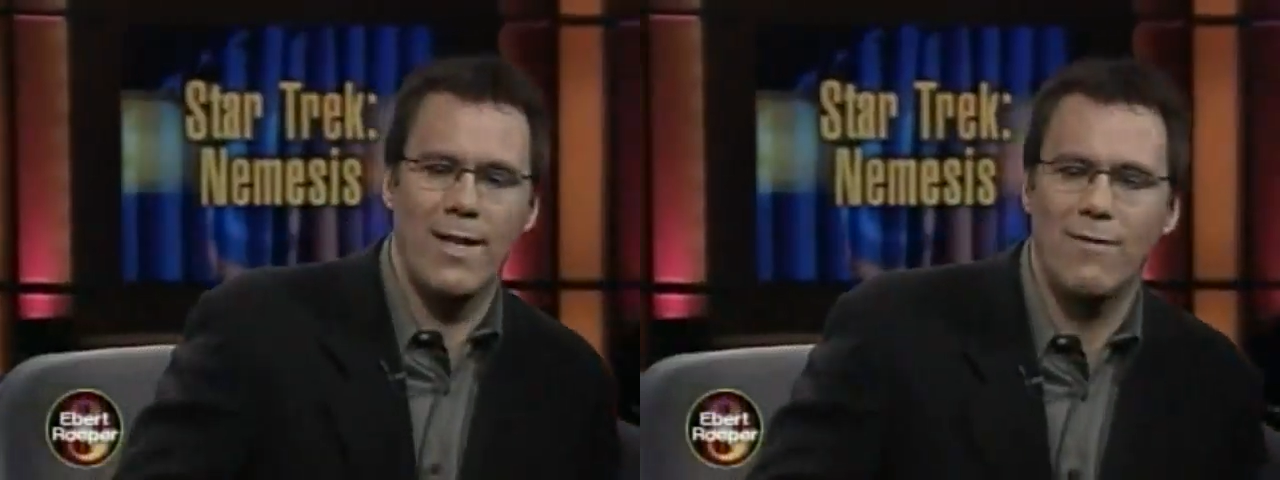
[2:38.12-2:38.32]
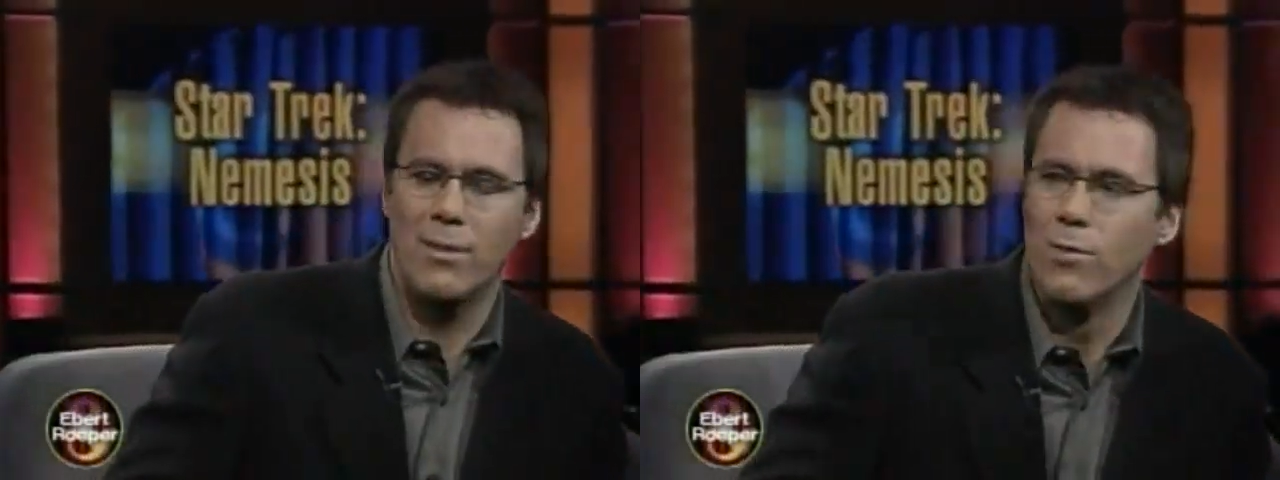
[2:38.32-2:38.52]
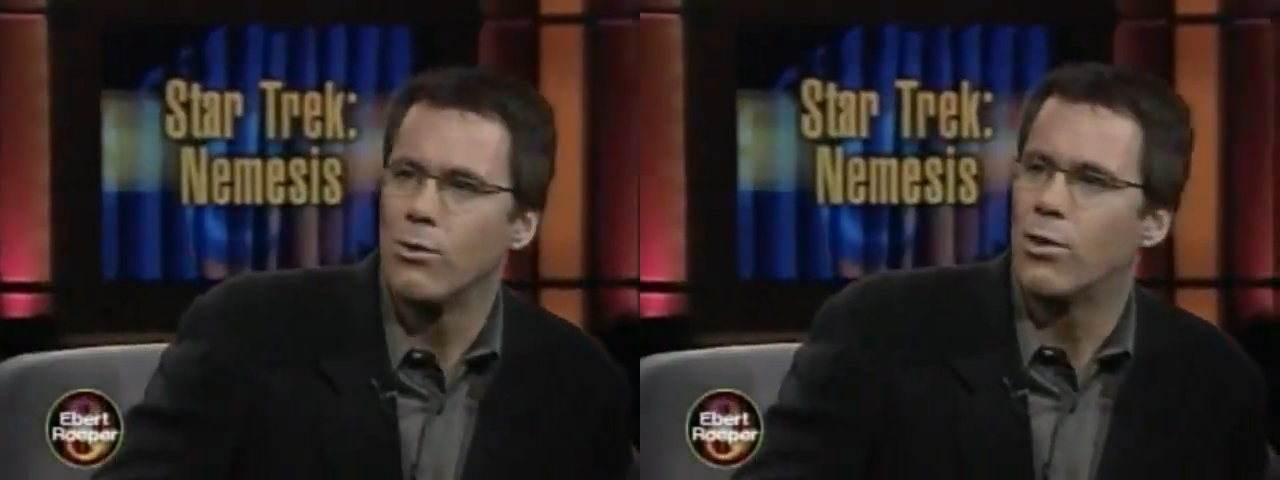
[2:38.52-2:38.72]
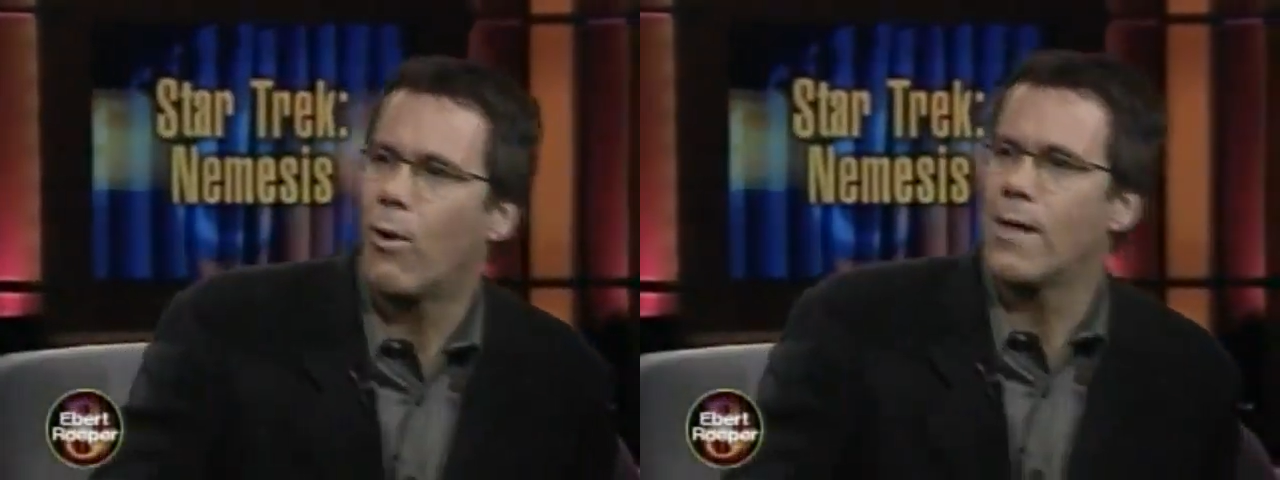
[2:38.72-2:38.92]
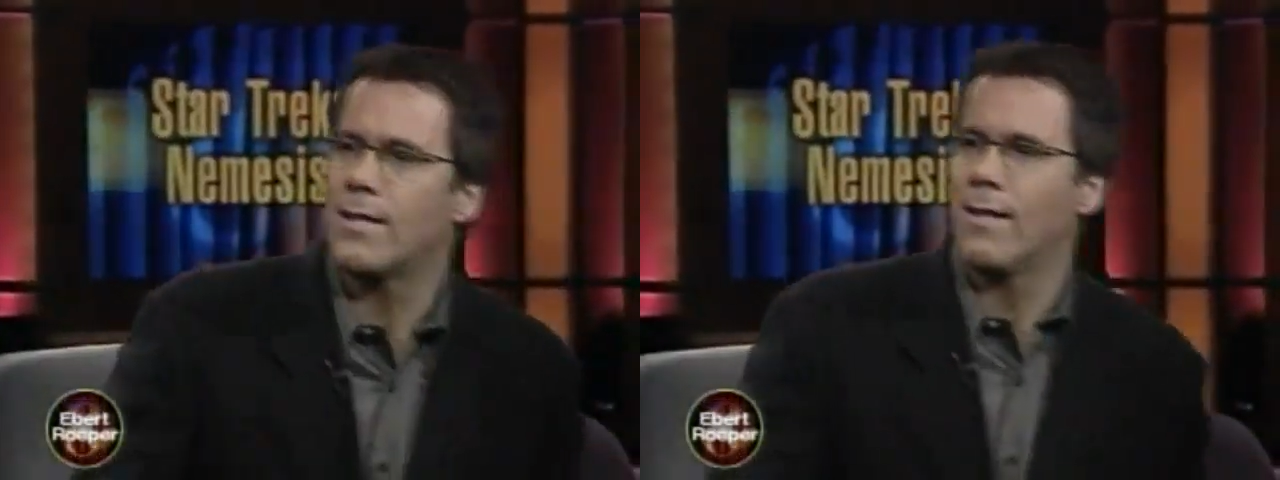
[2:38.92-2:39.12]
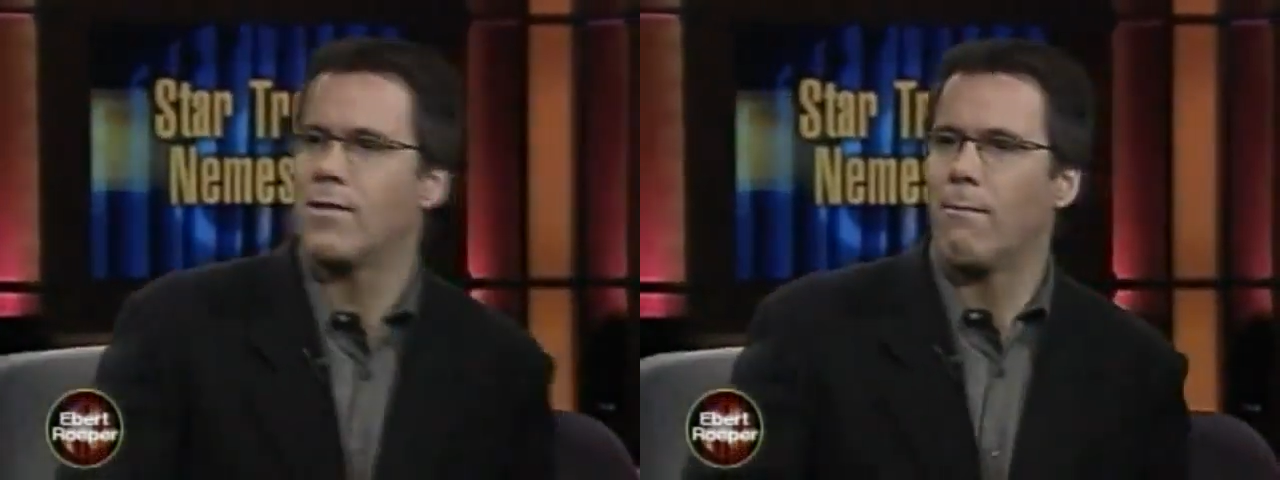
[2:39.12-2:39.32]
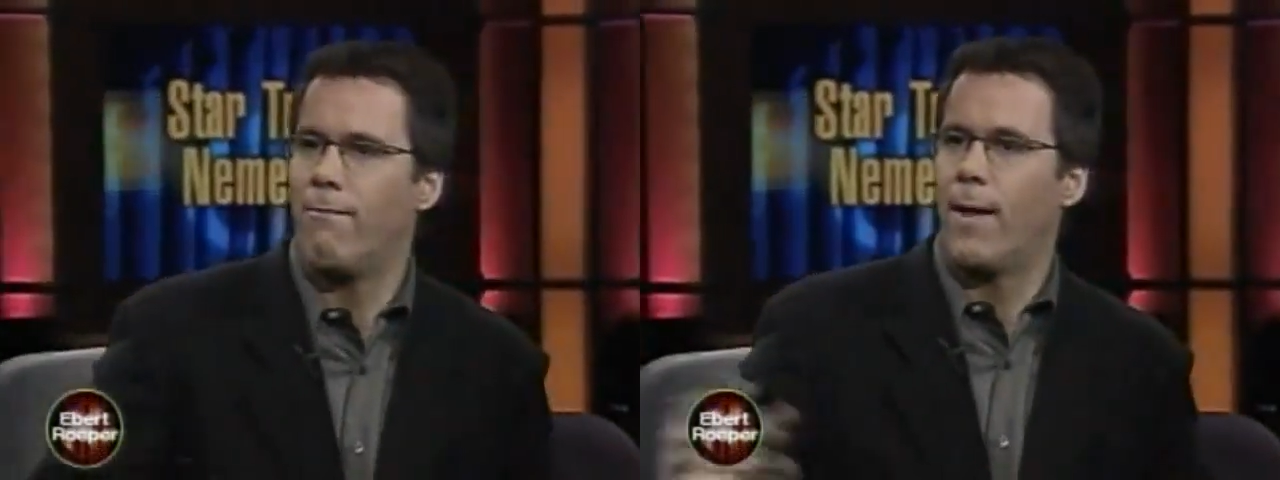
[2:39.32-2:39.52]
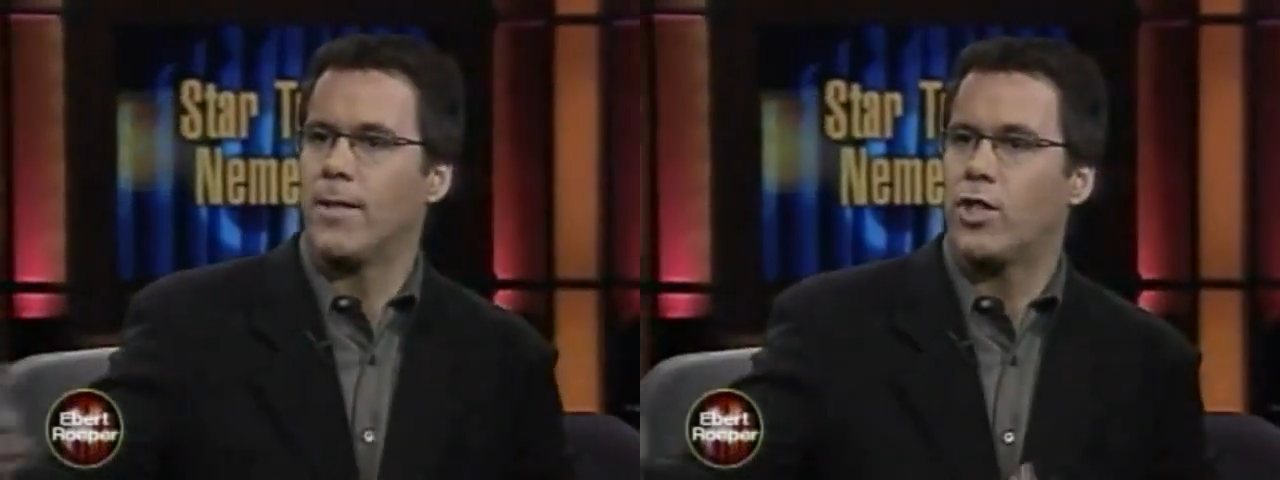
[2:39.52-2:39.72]
and they have some new toys, and they have some
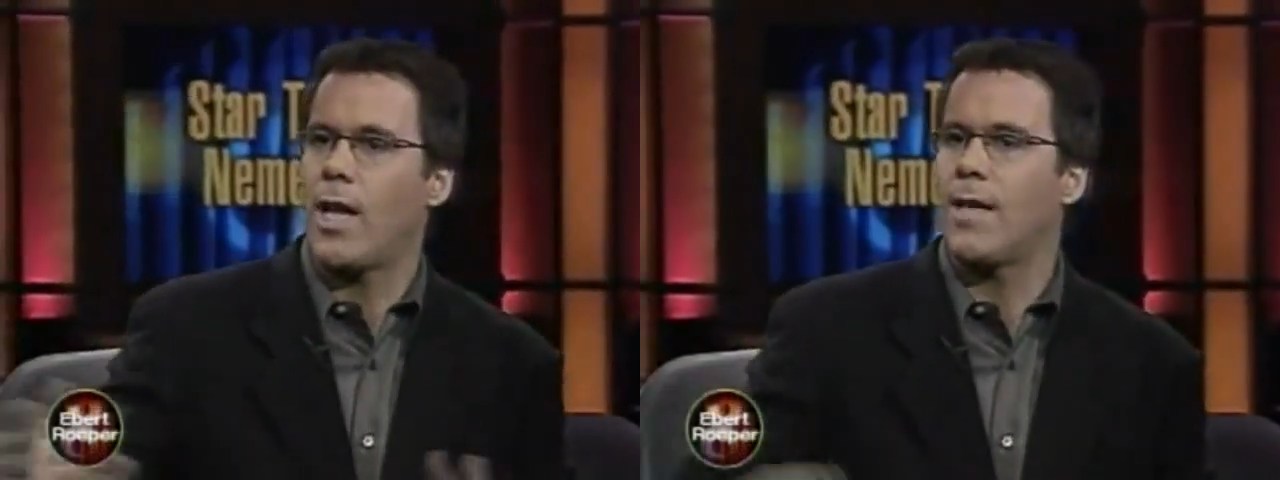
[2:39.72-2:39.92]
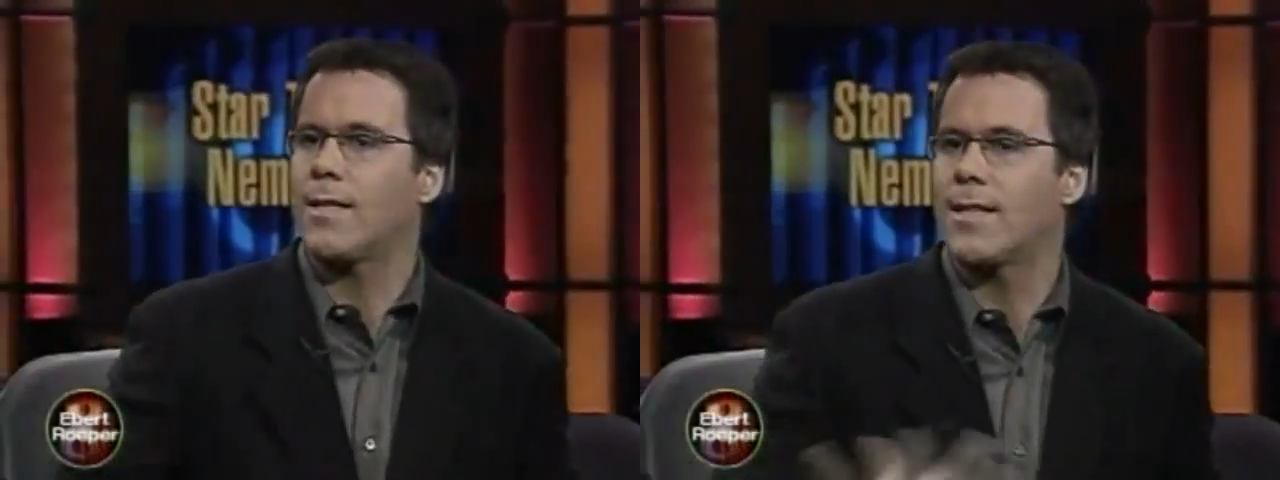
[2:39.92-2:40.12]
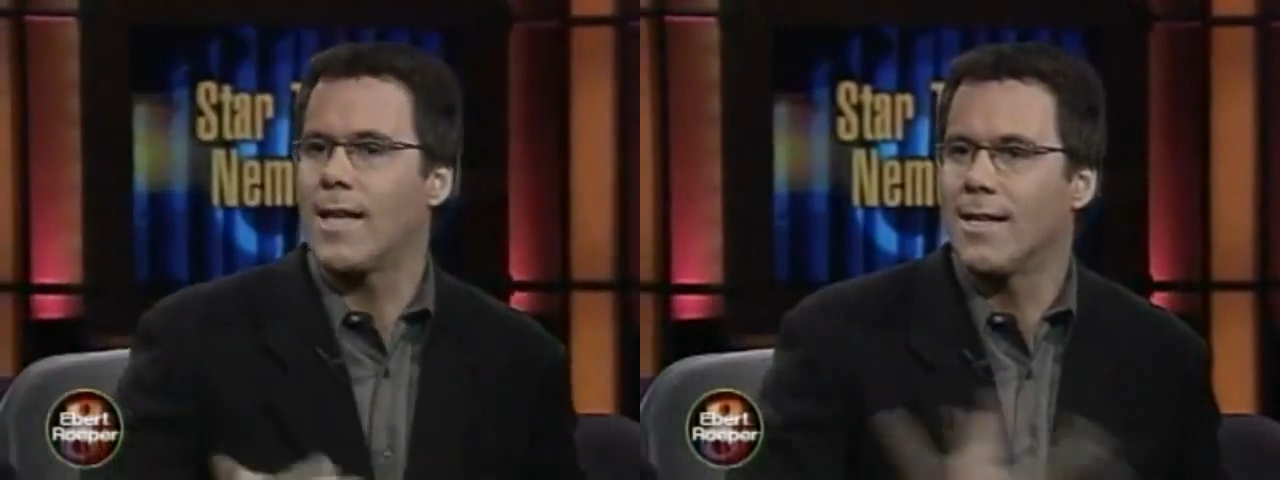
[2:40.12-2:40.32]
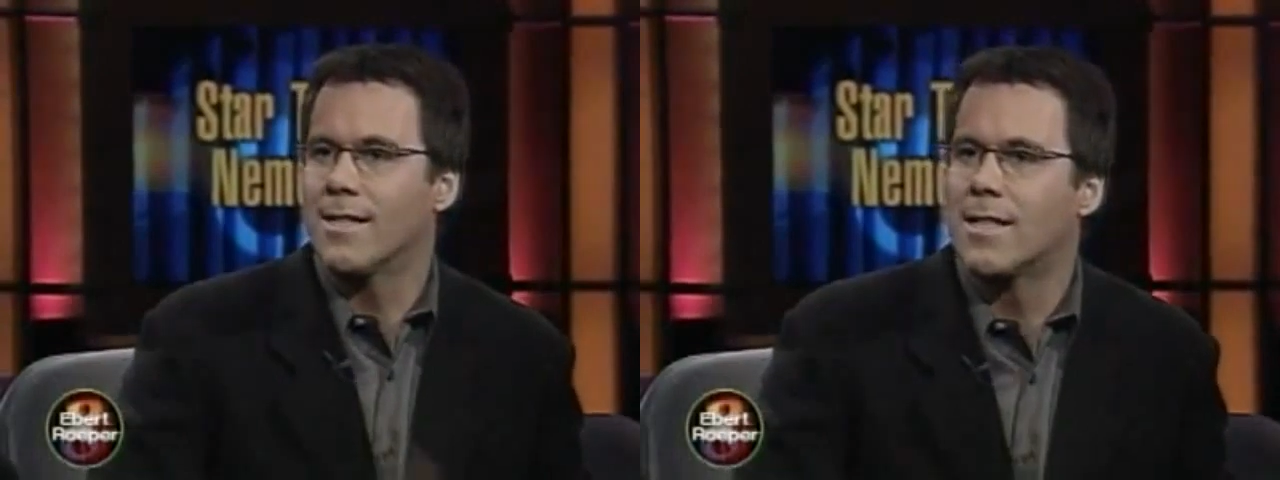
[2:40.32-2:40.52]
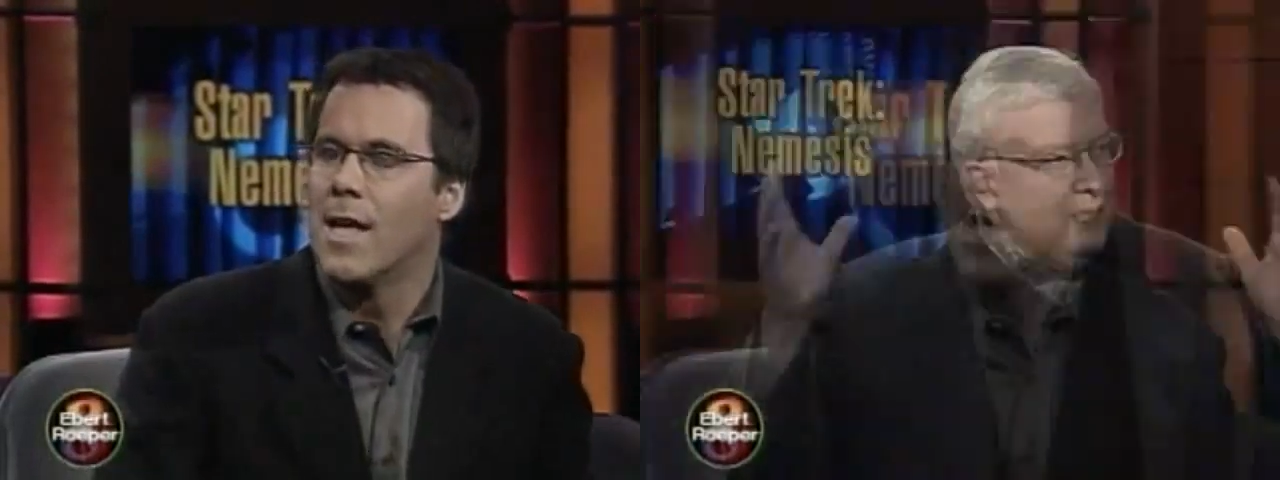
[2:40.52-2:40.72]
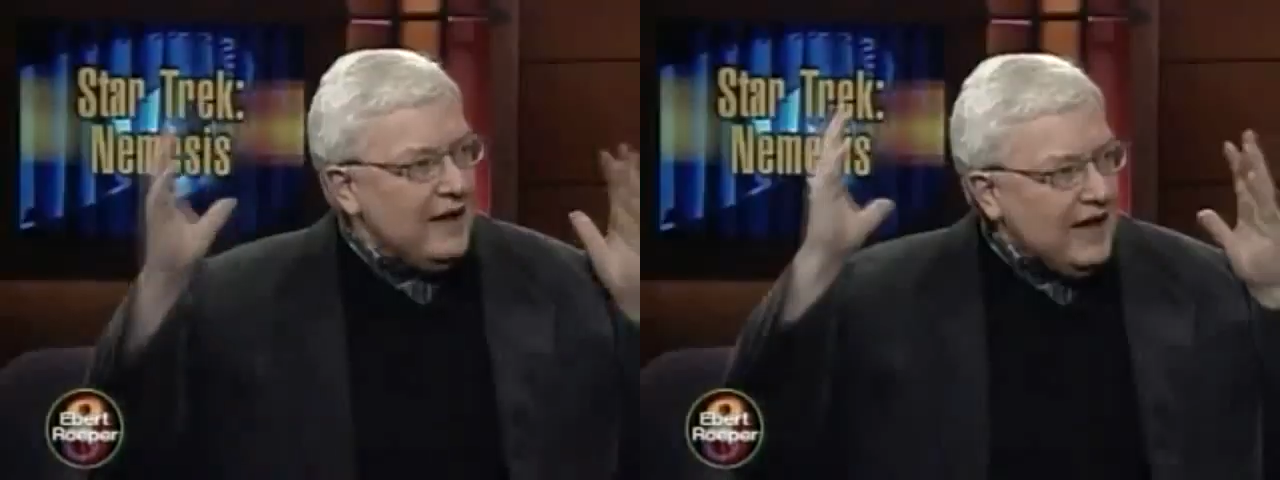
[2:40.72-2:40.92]
fun I mean, chase scenes. Be, I,